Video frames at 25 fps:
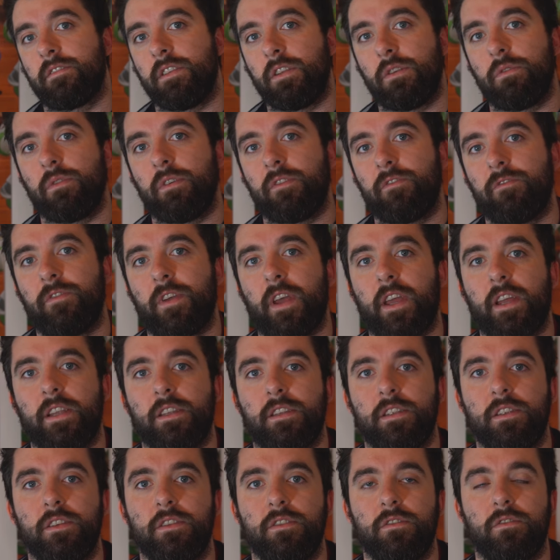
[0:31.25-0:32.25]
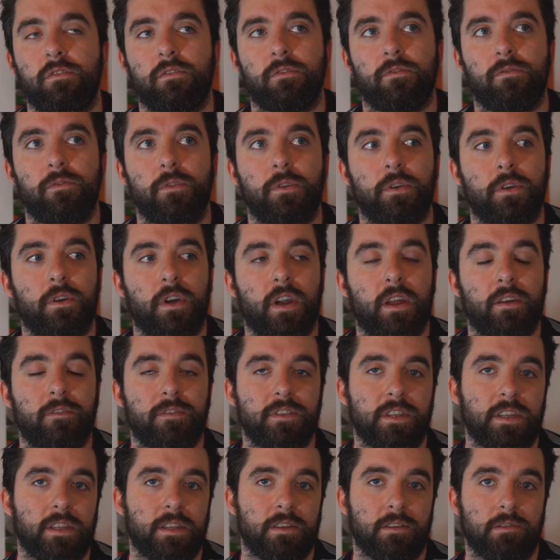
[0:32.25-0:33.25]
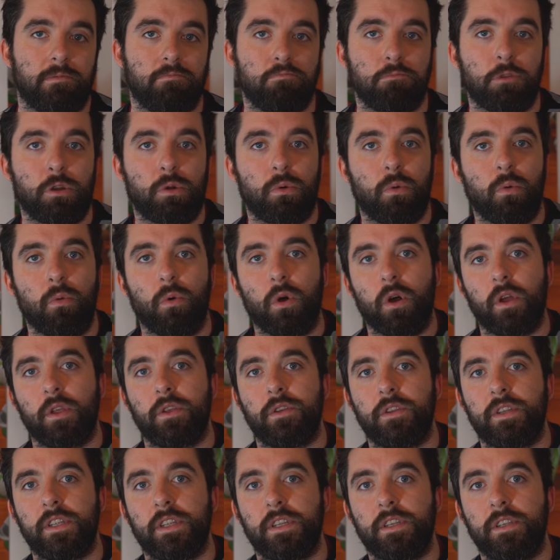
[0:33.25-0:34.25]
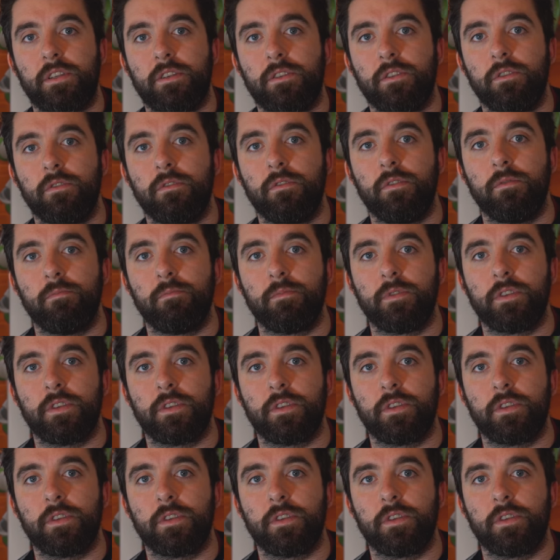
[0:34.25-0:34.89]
you know, affected your photographs and you know what you did to do them.